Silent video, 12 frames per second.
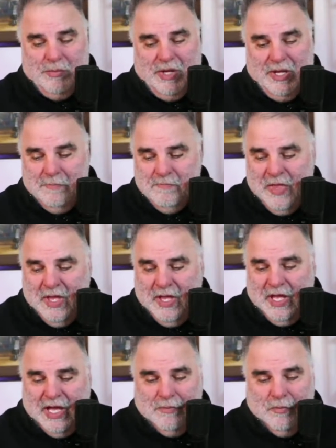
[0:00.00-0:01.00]
me.
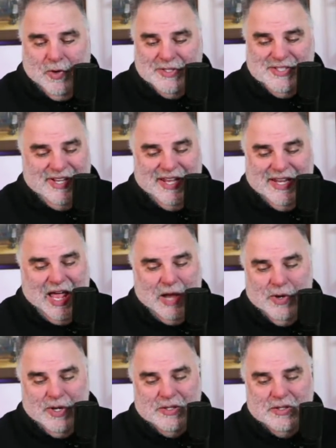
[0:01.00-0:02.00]
Once again,
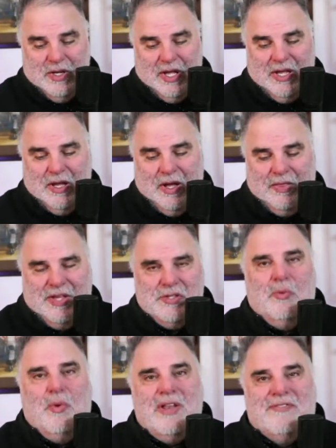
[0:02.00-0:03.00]
these are
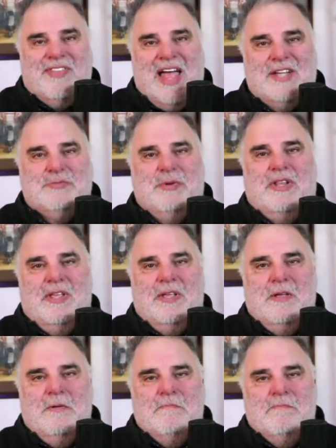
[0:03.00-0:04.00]
red flags, but
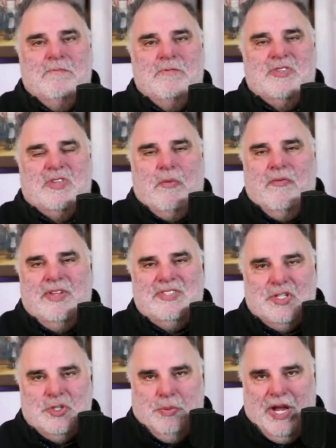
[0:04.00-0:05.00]
some of it's
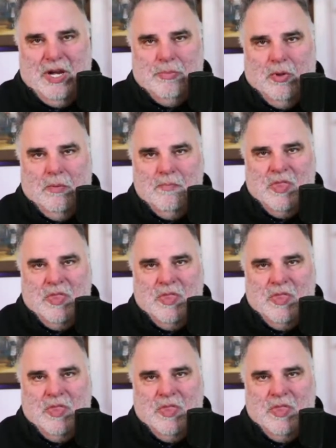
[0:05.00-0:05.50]
explainable.